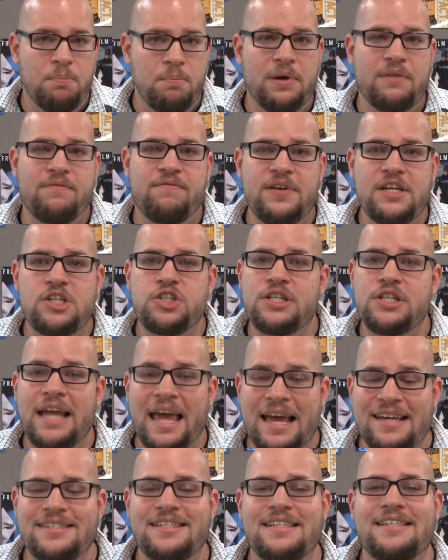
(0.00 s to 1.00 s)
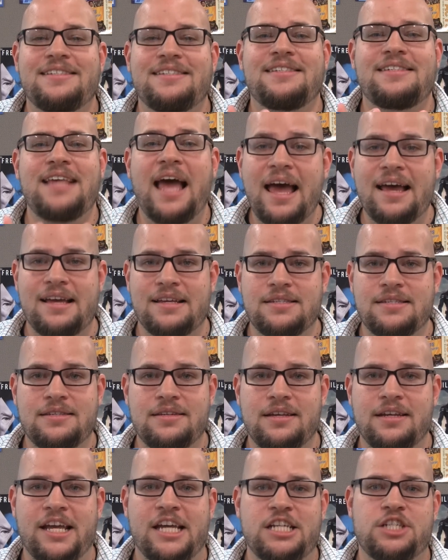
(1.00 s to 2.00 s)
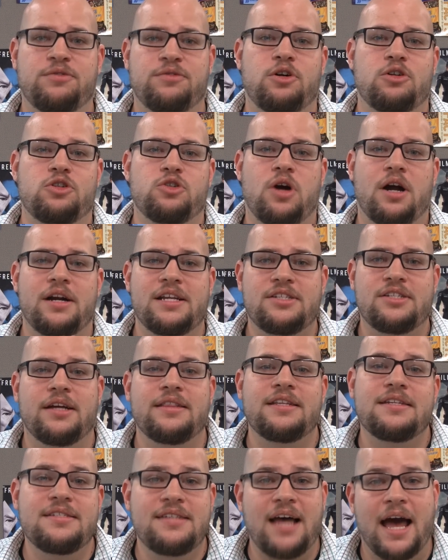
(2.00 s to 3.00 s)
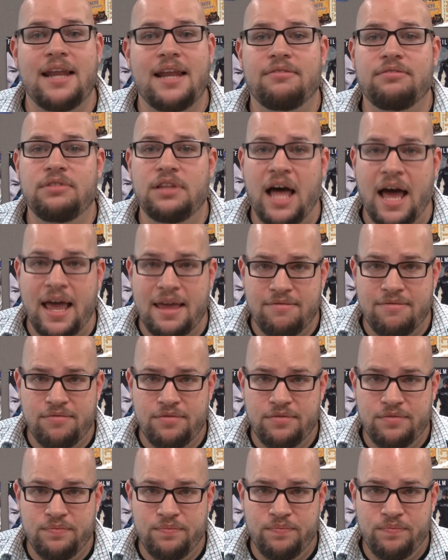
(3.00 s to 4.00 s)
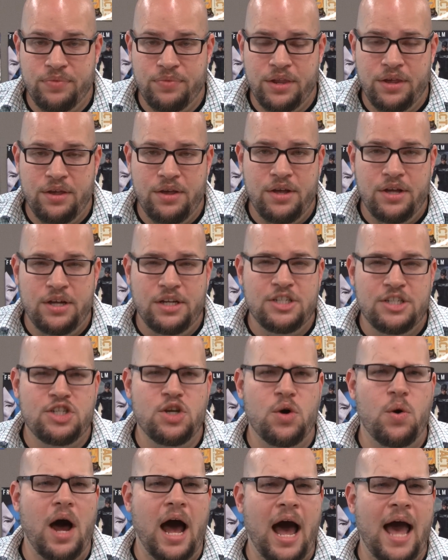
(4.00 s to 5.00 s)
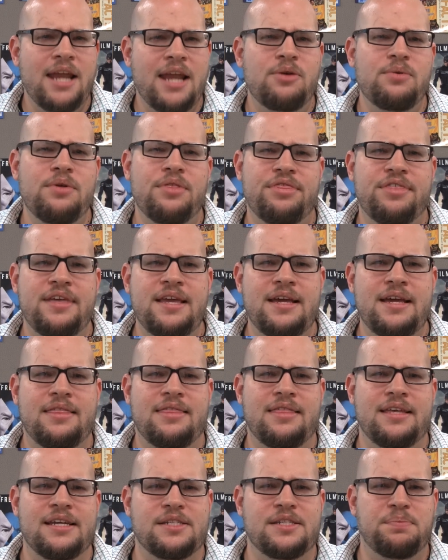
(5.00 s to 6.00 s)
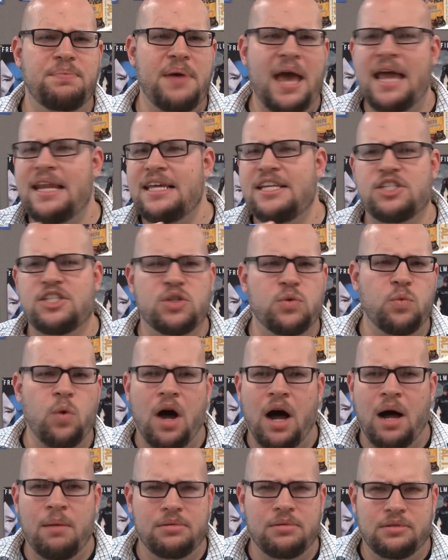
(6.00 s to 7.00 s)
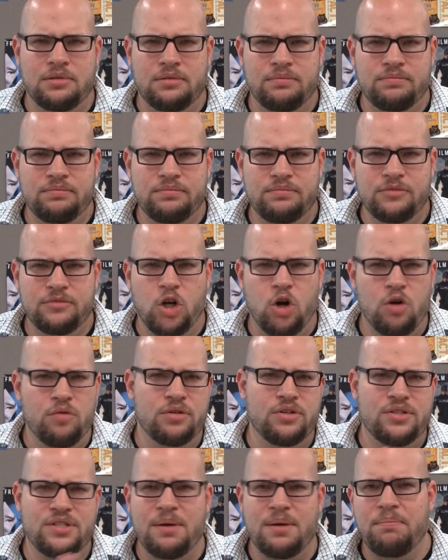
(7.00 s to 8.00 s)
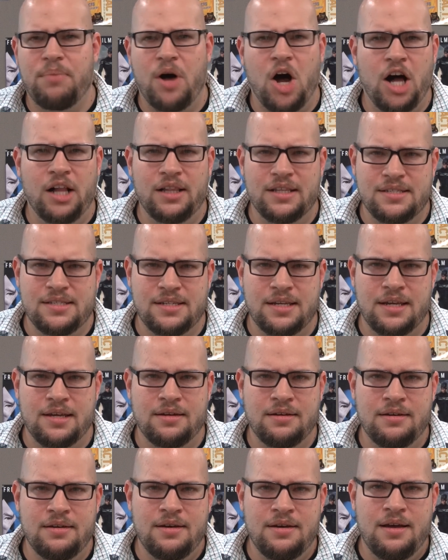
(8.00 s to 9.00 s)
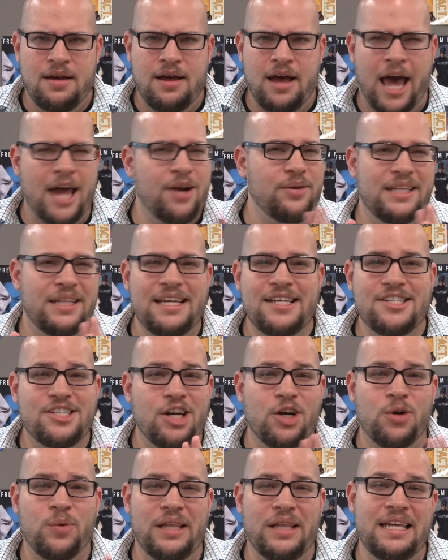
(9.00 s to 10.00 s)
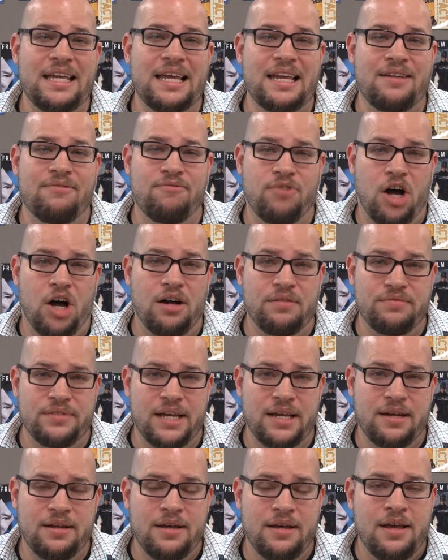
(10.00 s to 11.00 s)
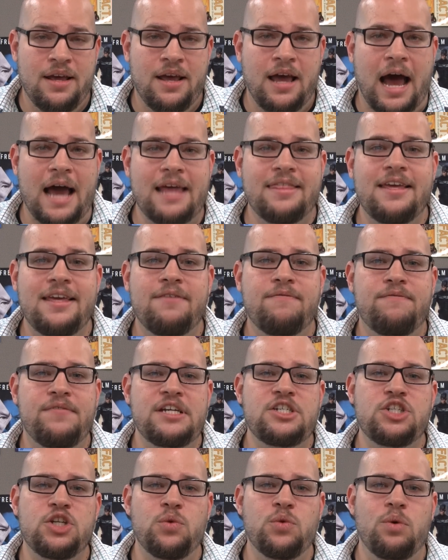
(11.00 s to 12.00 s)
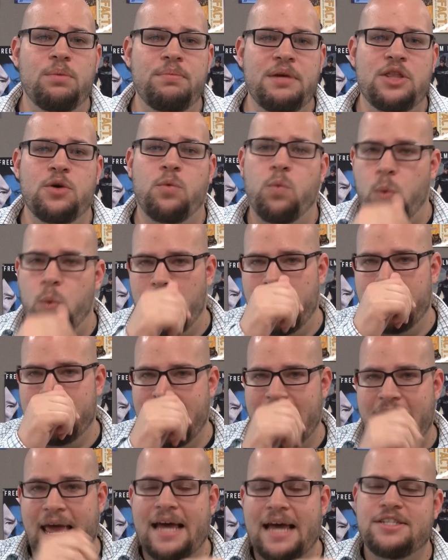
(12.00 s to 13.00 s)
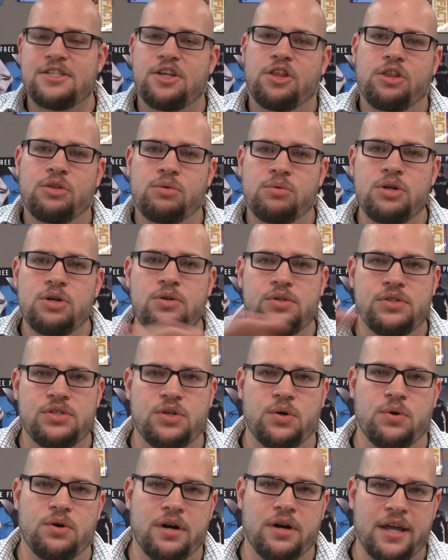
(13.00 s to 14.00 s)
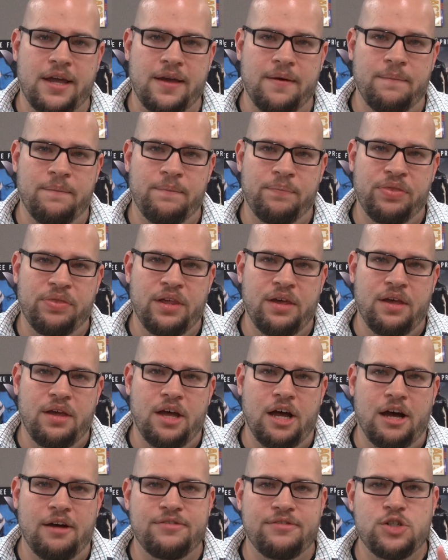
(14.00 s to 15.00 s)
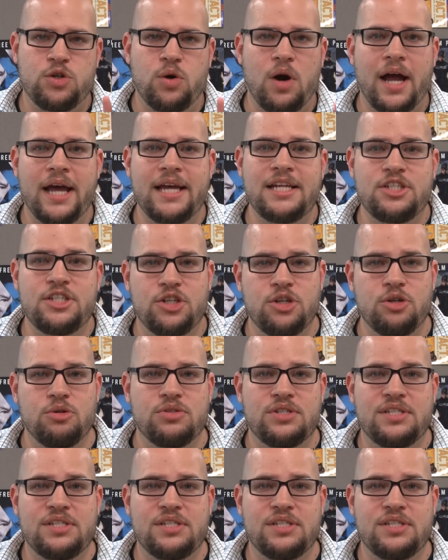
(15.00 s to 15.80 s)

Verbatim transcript: But Vision, as he says in Age of Ultron, is on the side of life. So I don't think this petty squabble over some policy I don't think he's going to really get involved in. I think Vision will be the one that has a through story of trying to